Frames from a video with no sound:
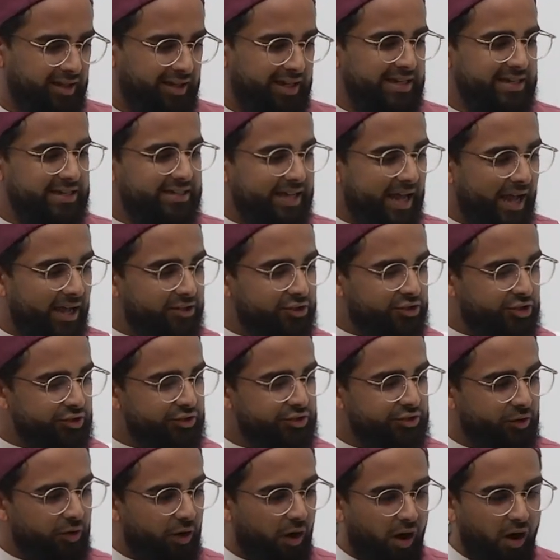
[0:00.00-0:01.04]

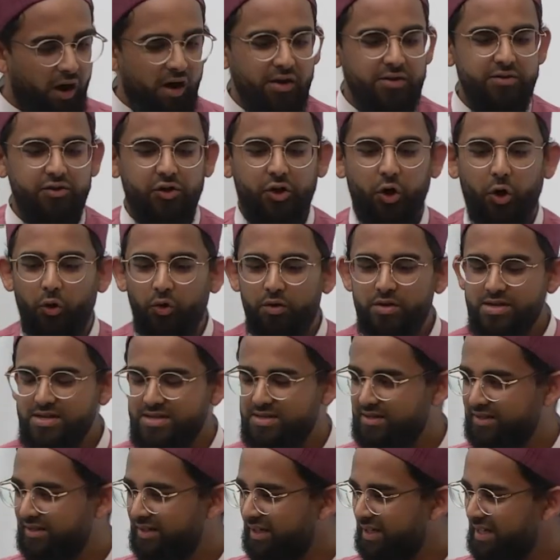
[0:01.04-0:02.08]
Intentions are
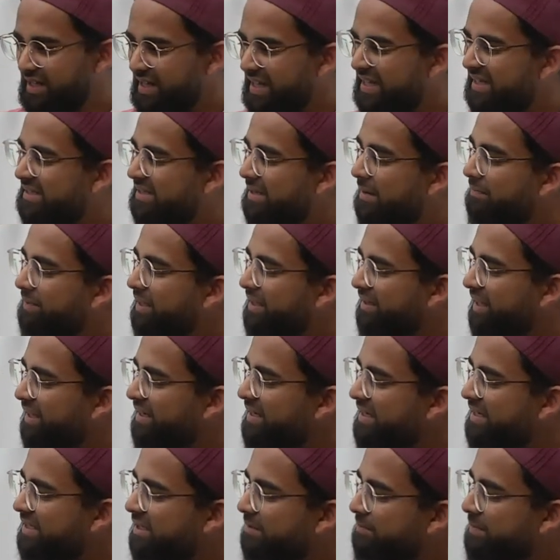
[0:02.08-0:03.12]
ongoing. It's something that
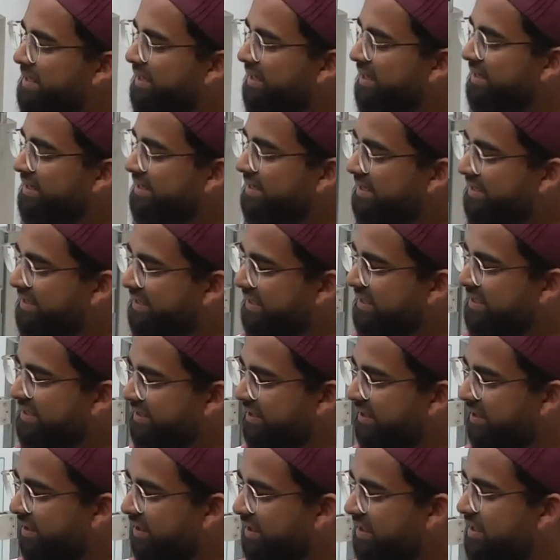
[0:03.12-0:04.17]
needs to be
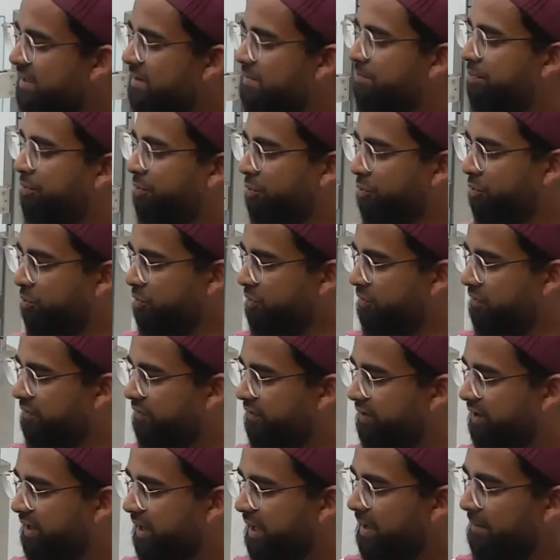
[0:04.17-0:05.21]
consistently
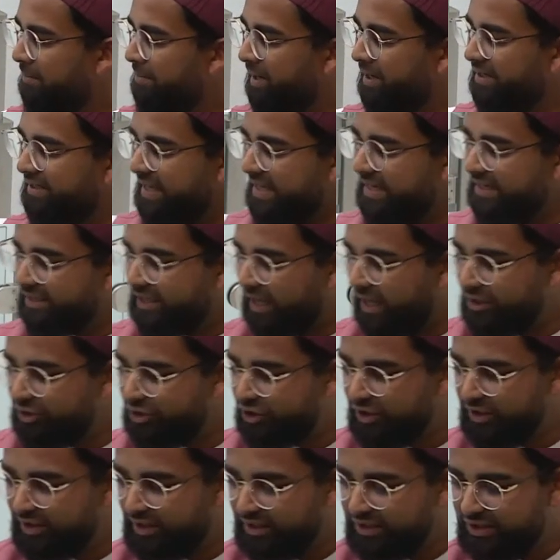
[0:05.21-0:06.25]
improved because
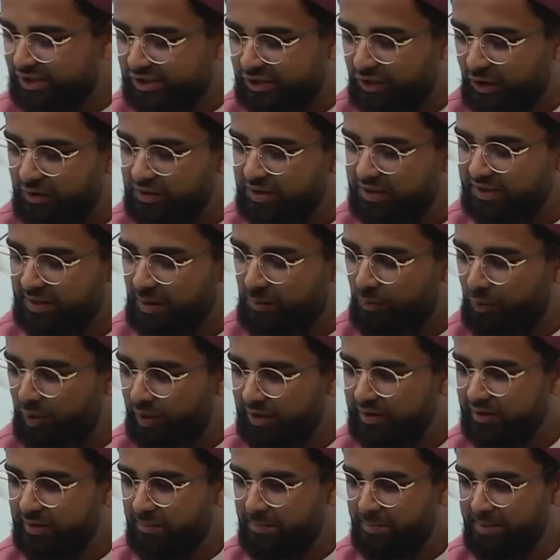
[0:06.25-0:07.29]
intention can start
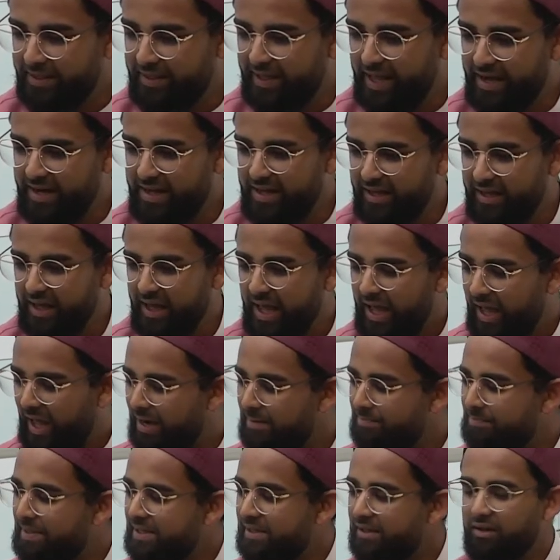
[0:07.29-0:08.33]
somewhere in the beginning
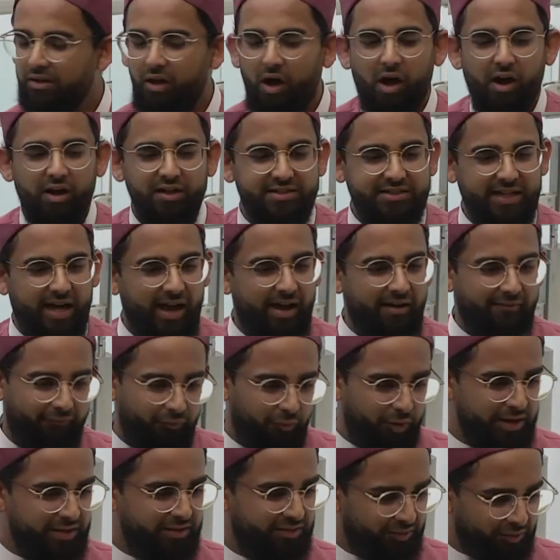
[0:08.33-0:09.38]
and be lost
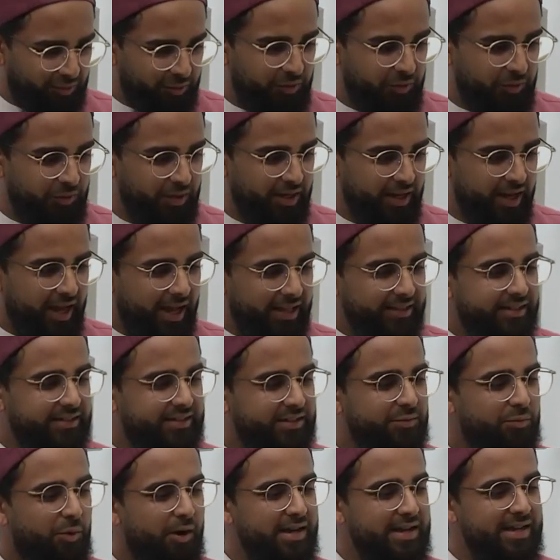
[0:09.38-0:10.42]
halfway through. And
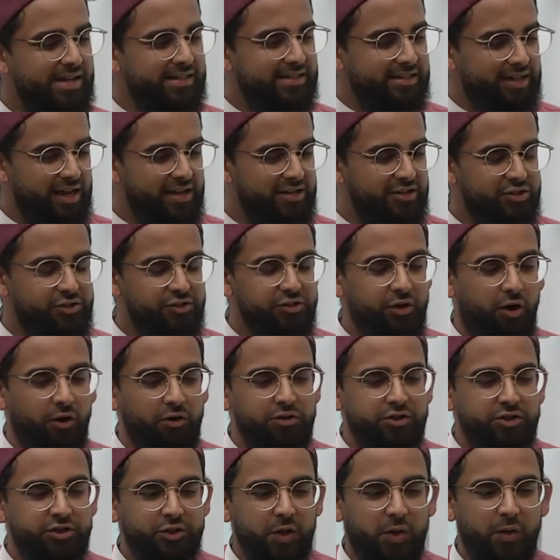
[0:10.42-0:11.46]
this is why intentions
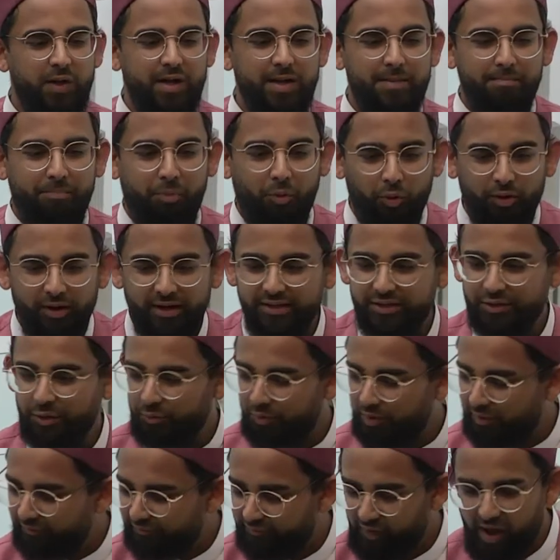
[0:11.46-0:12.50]
are so important to
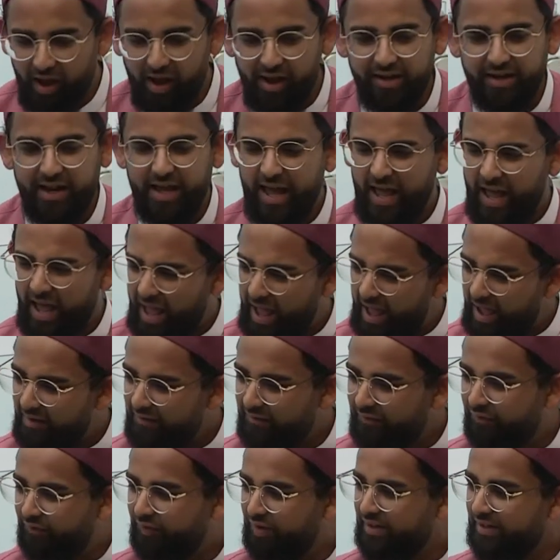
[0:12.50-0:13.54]
refine
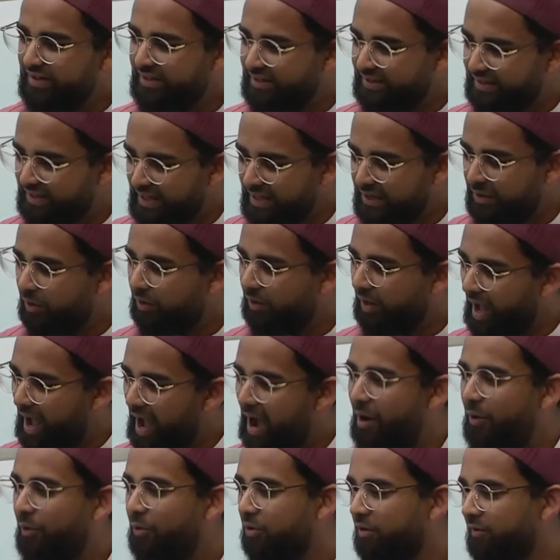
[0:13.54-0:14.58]
every single
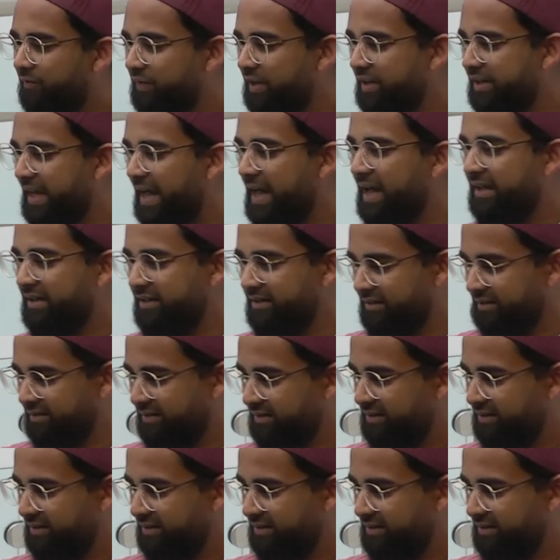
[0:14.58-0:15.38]
hour of the day.